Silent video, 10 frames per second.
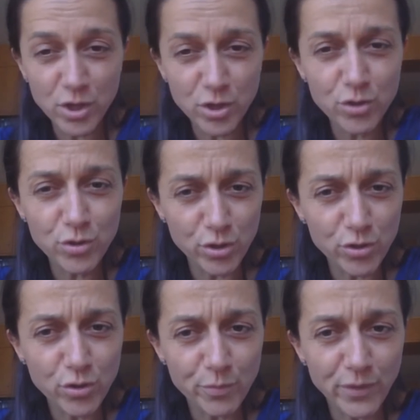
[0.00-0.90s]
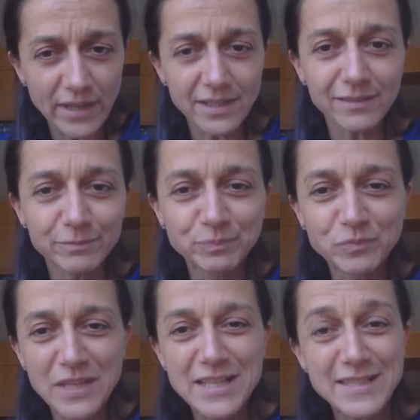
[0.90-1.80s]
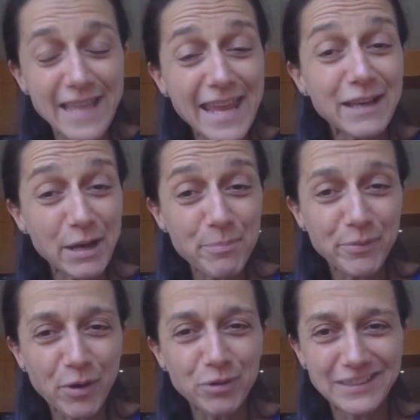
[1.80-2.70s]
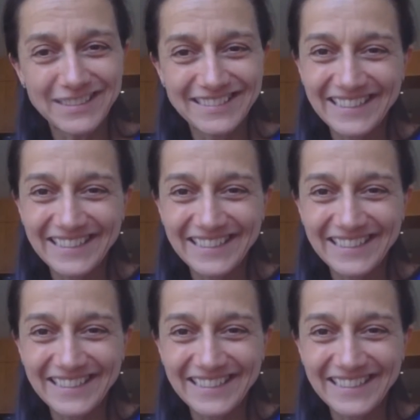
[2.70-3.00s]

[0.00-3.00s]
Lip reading: your brother stay abroad.